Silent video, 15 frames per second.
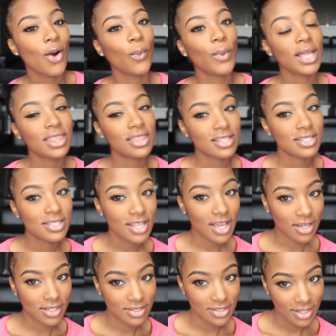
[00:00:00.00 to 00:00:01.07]
what the
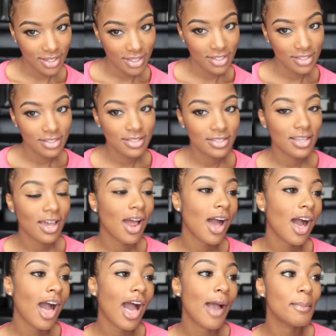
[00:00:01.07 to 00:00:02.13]
sex is.
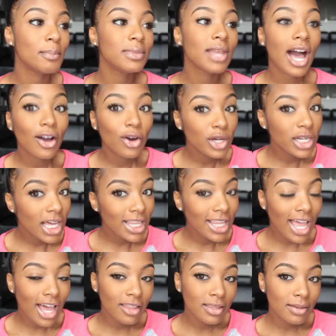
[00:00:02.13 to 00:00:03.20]
I'm not going to
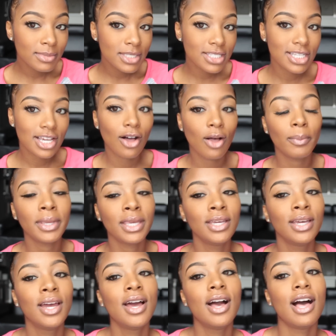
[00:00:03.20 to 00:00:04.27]
allow them to tell me.